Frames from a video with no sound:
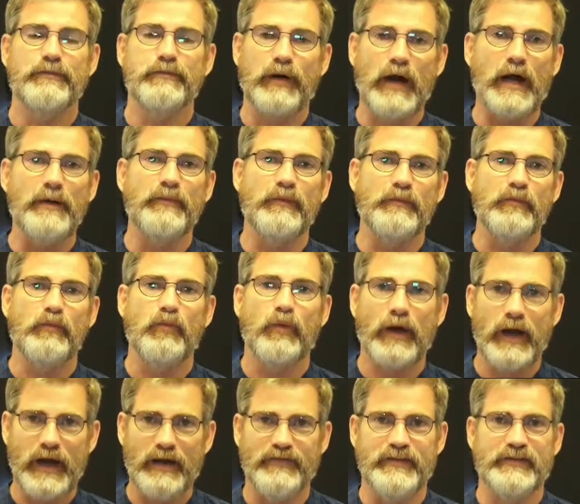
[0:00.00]
the problem
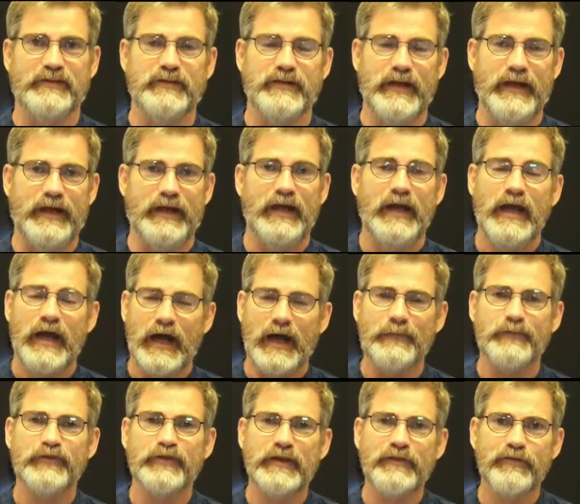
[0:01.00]
we're having today.
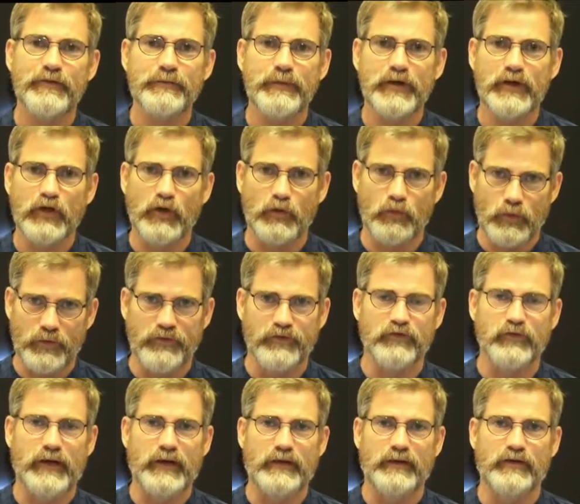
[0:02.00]
I'm Stephen Ben-Nun with
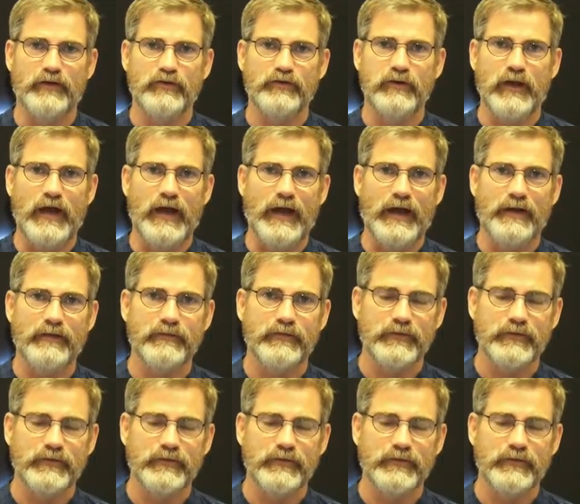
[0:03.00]
Israeli News Live.